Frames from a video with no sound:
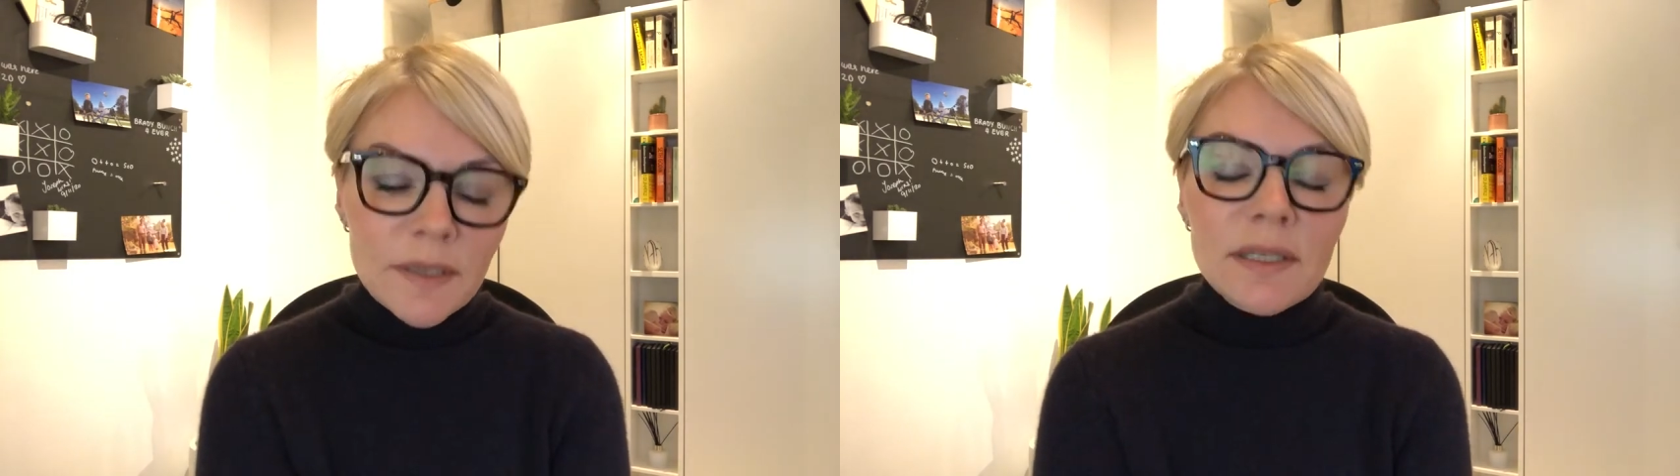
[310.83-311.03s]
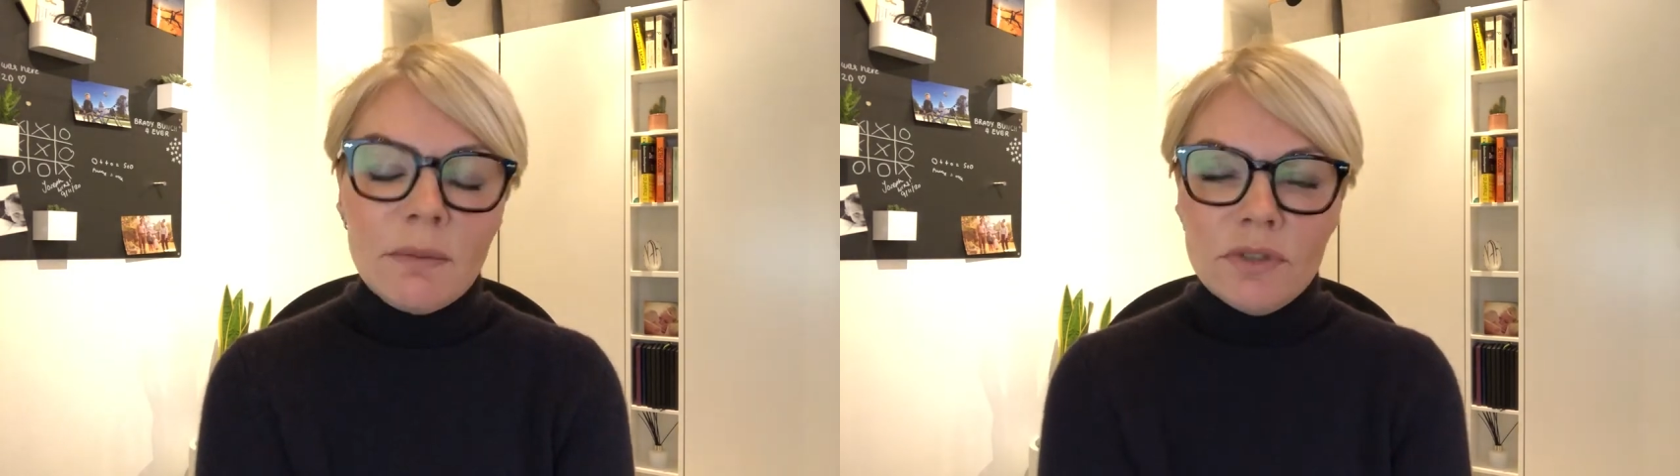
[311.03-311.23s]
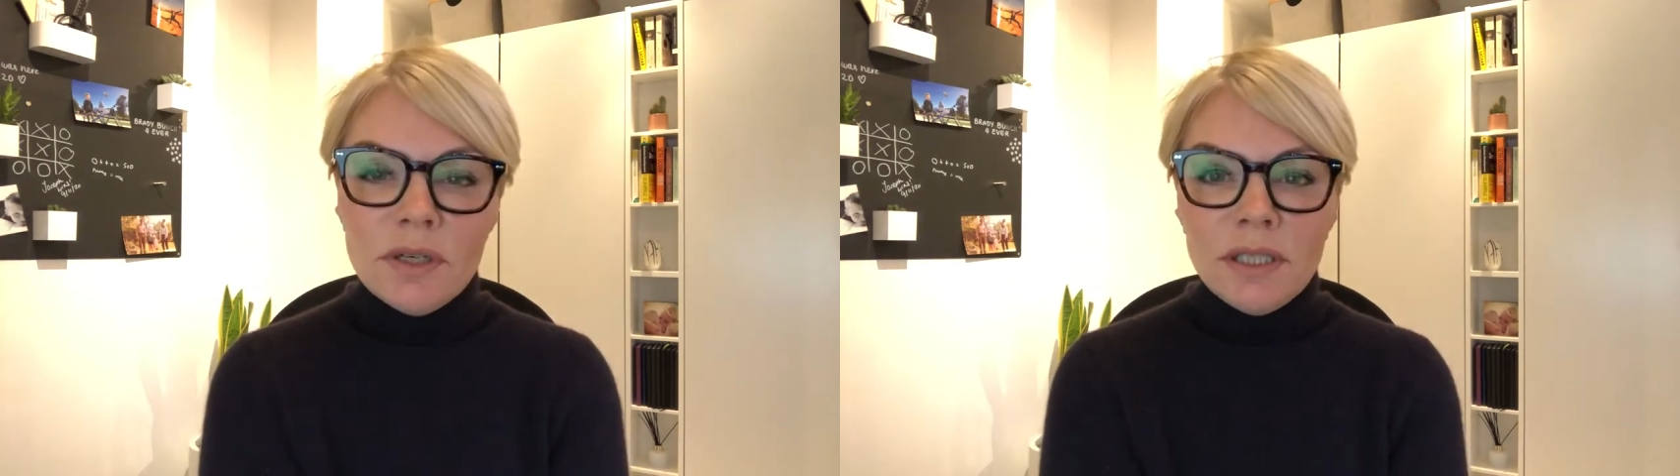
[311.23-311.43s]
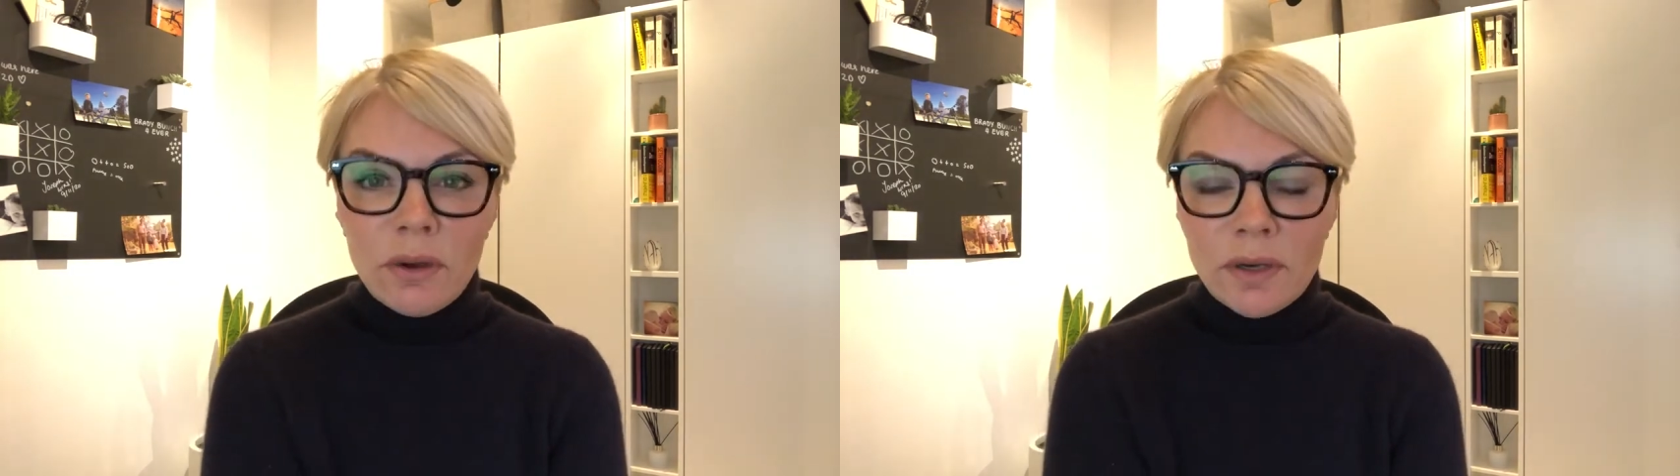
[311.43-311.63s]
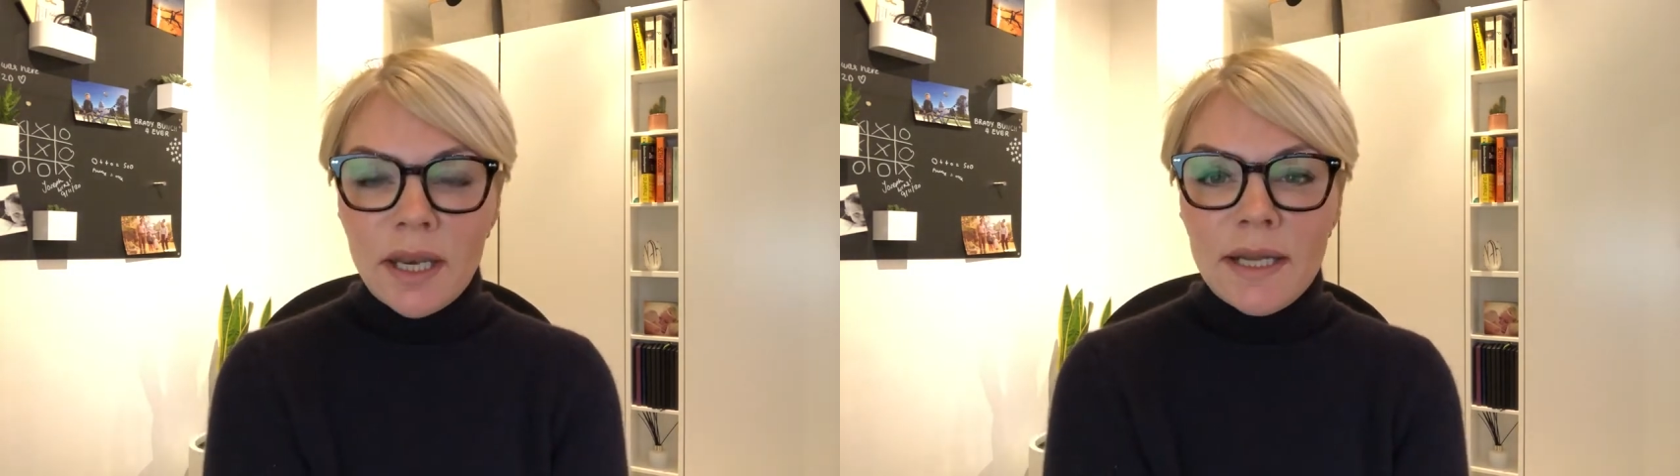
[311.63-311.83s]
the stamp duty
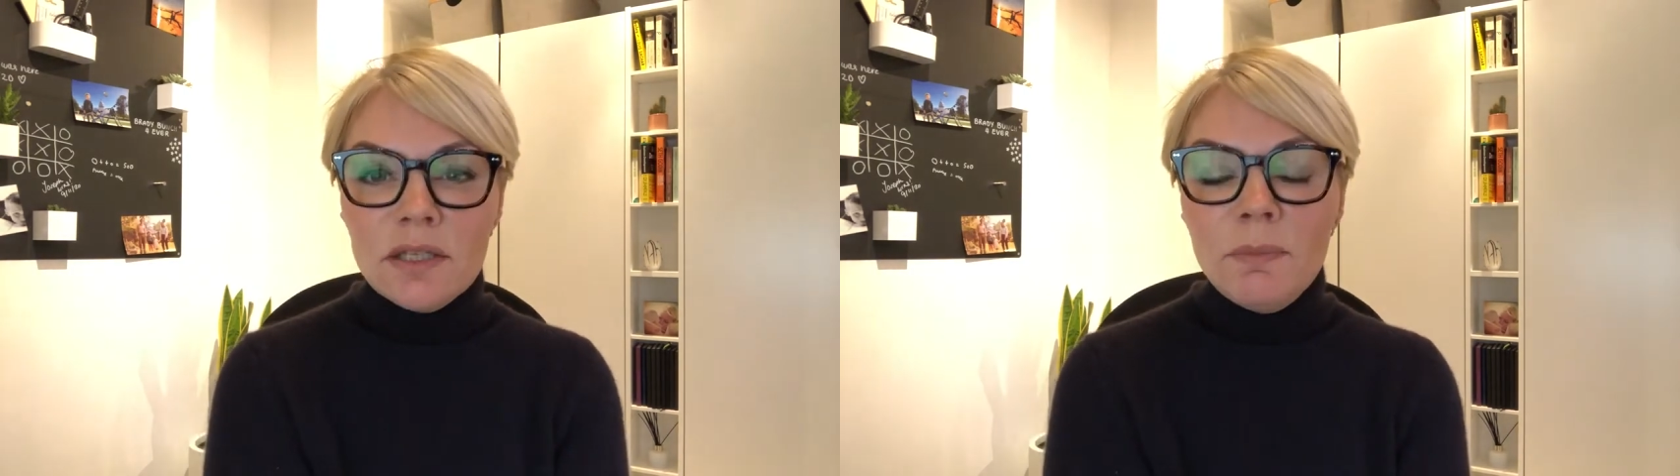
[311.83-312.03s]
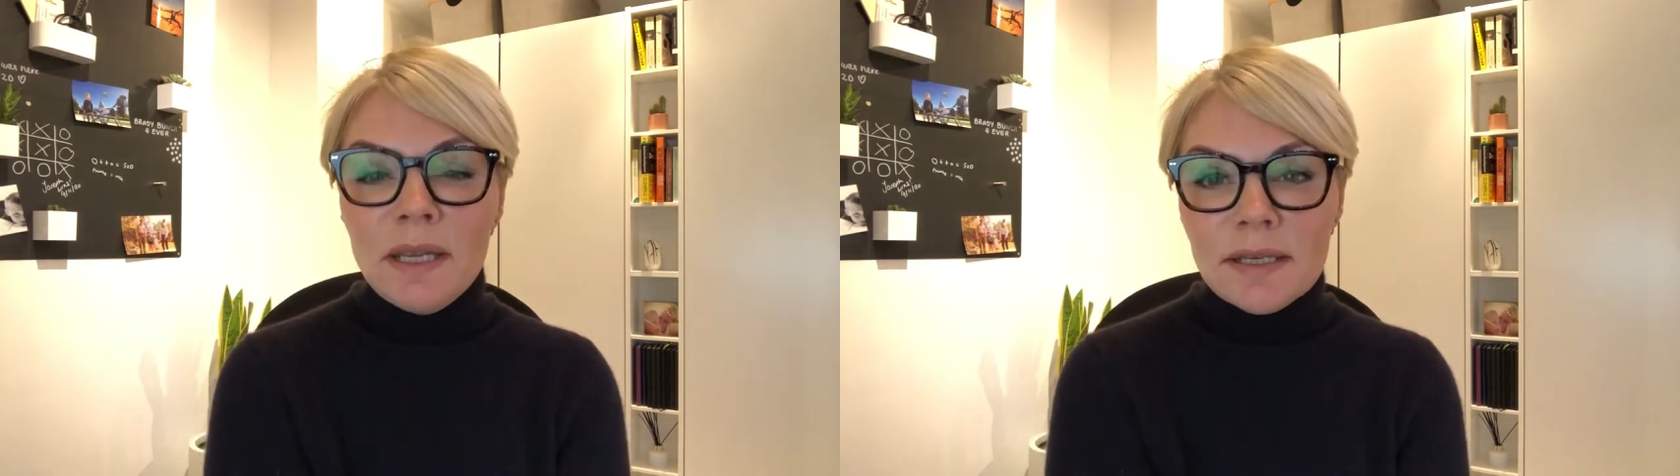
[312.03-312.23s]
holiday to be